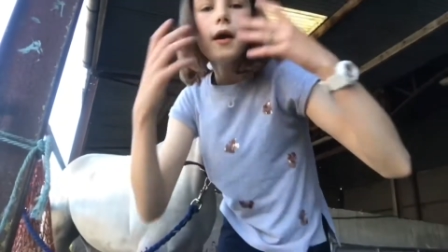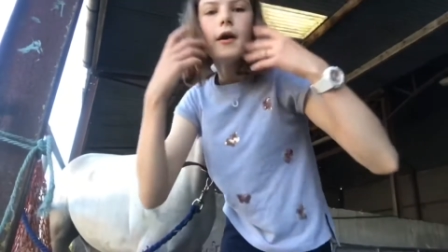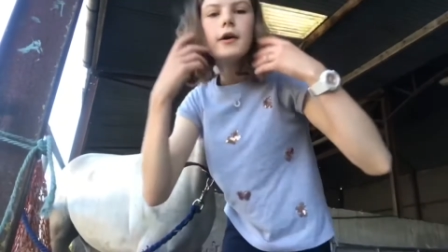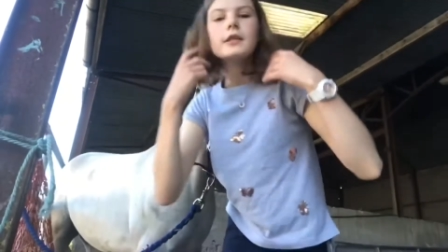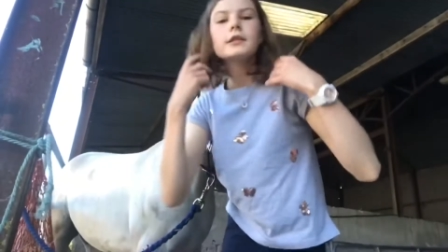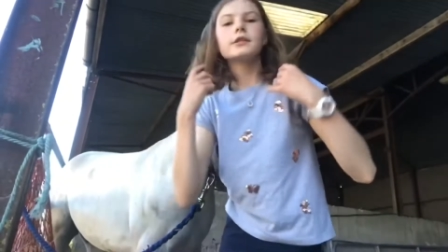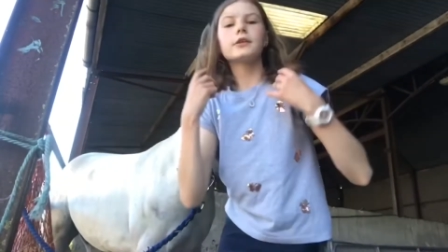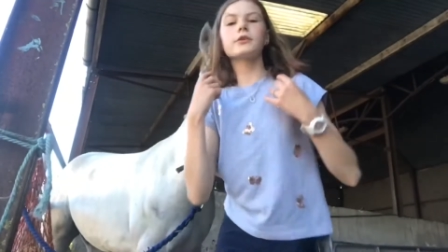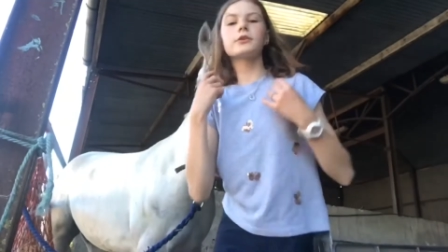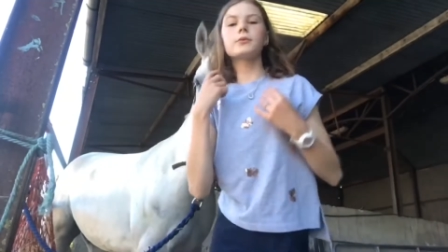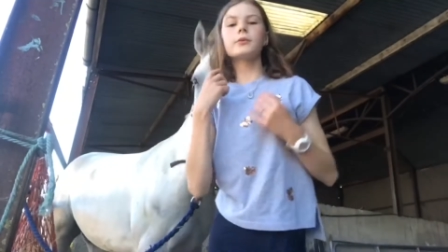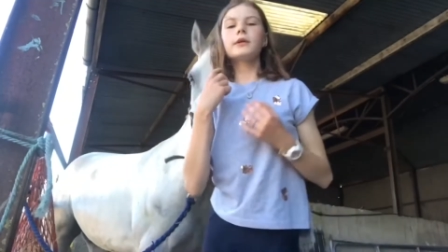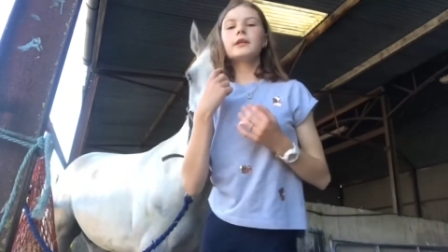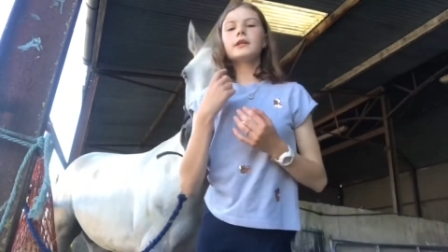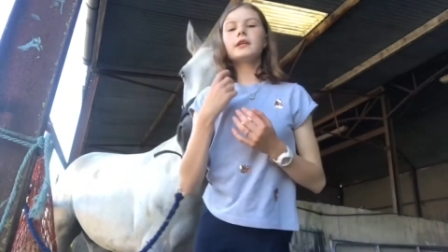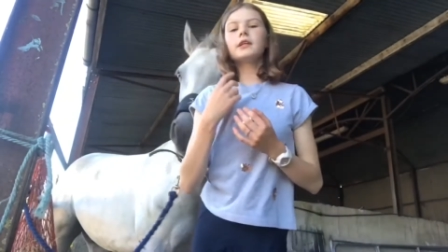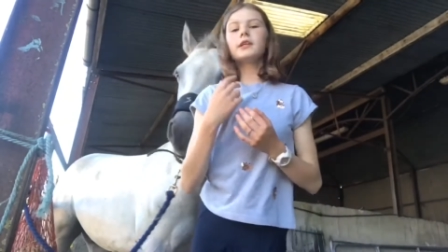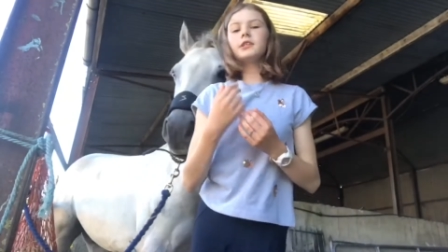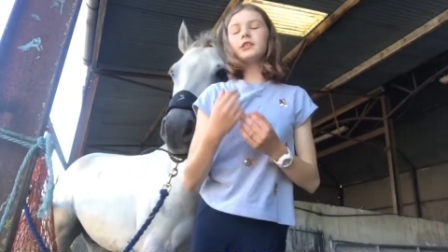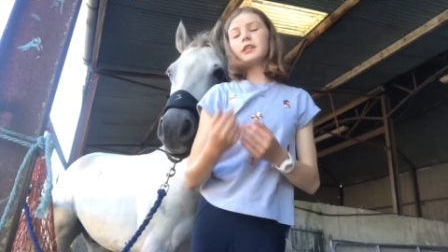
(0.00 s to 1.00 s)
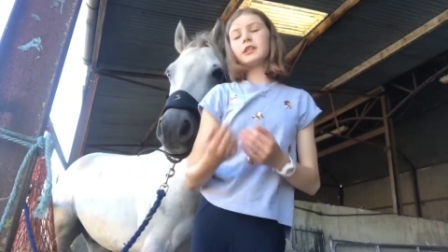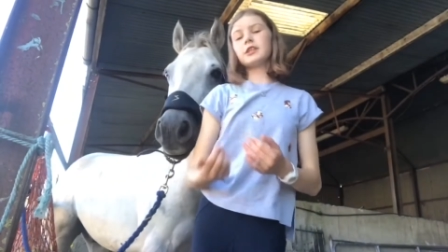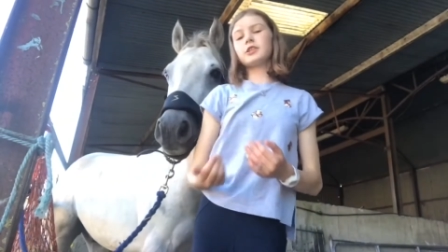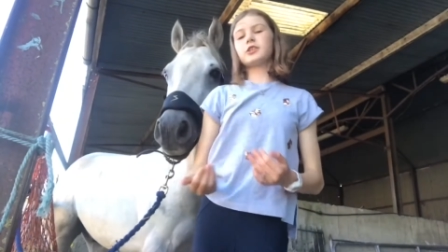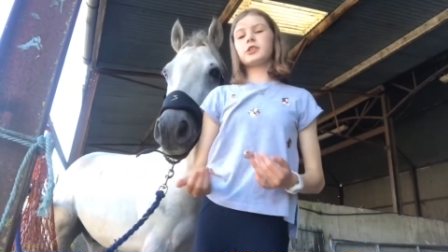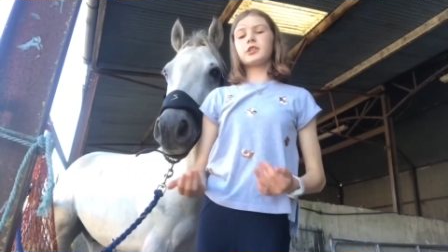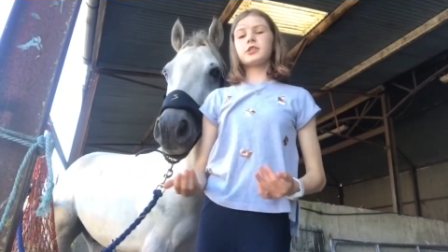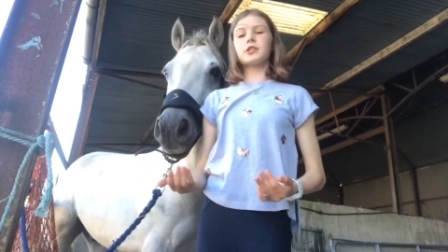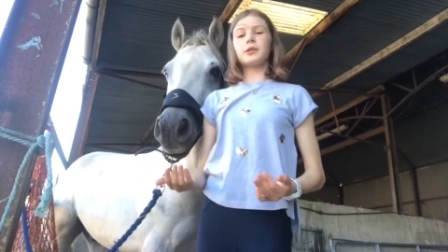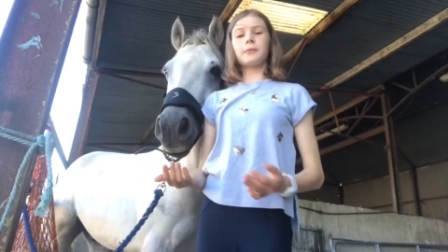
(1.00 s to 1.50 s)
So sweet itch is
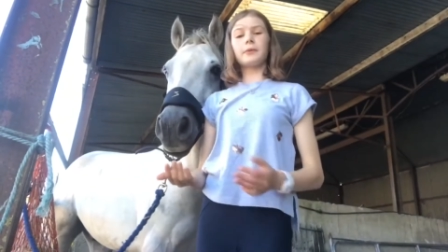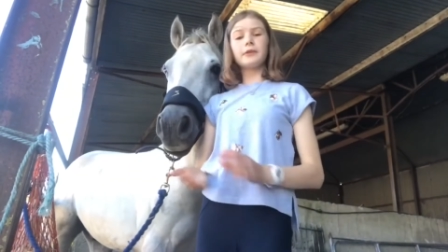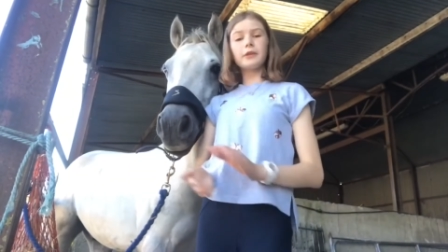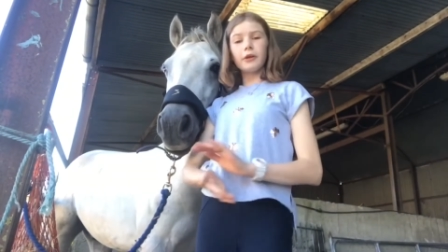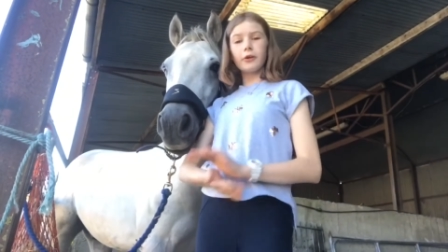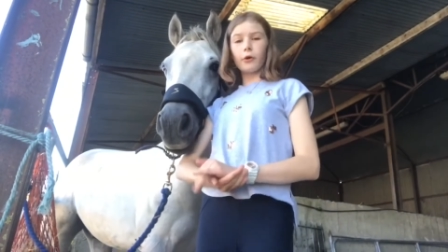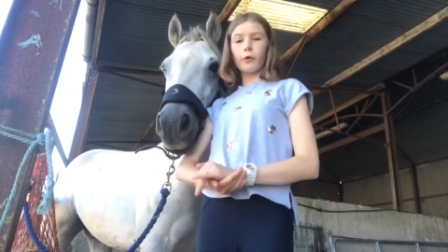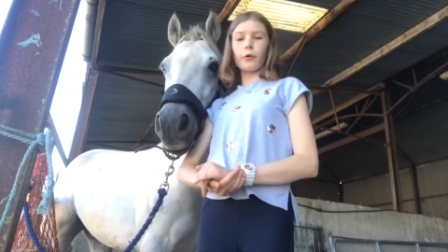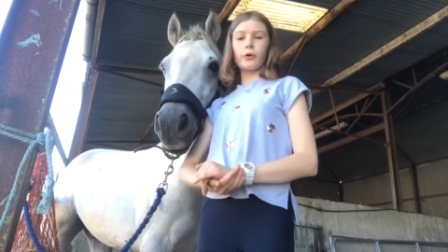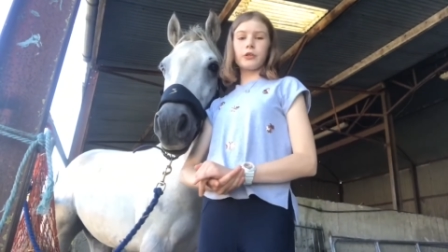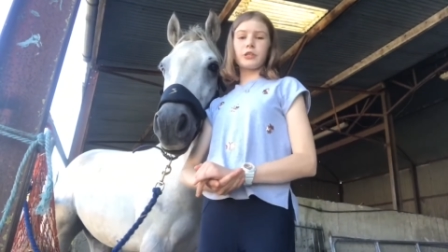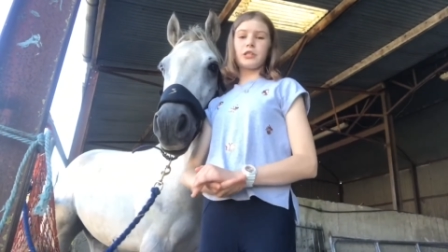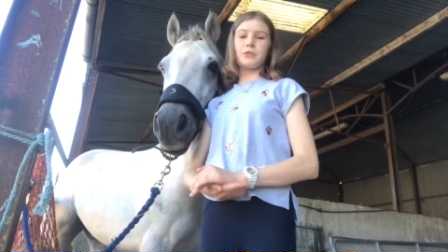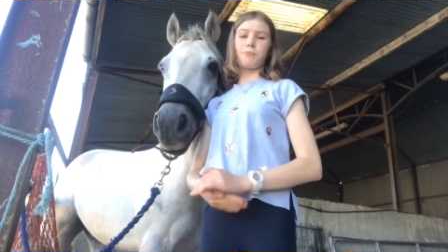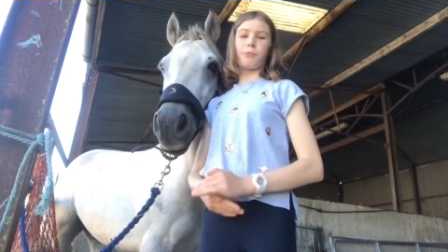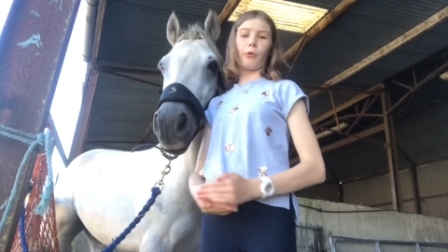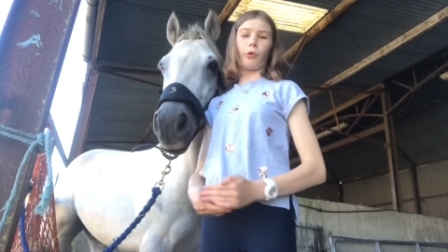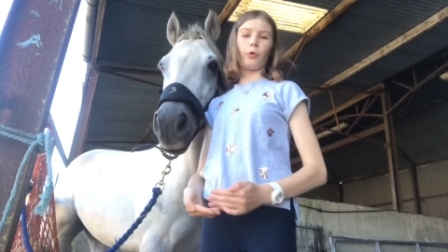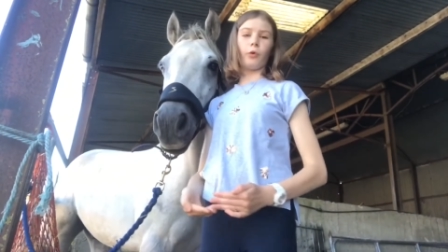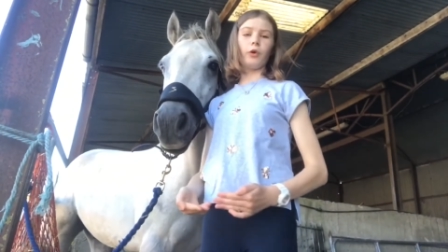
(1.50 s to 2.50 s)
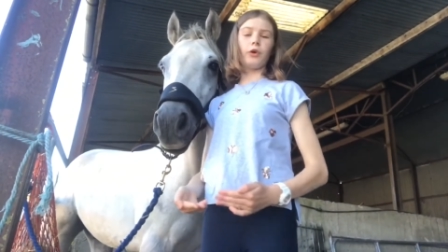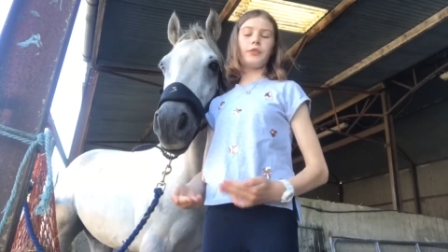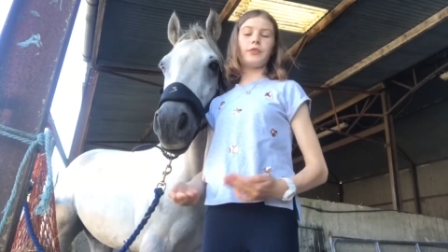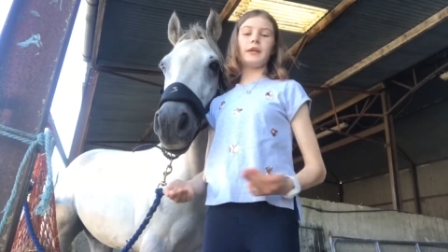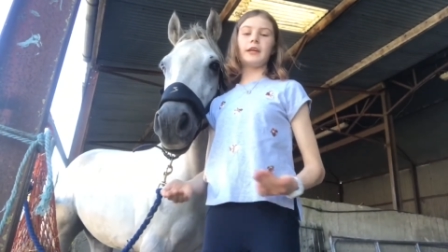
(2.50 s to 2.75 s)
just something that your horse is born with.